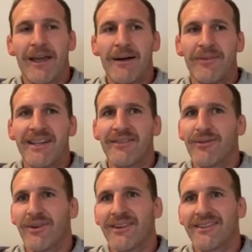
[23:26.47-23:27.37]
we never
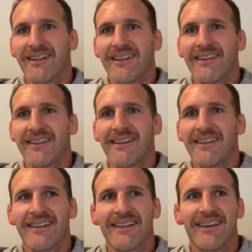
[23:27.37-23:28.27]
wanted to
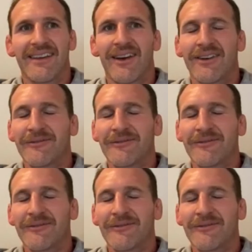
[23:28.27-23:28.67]
let that go.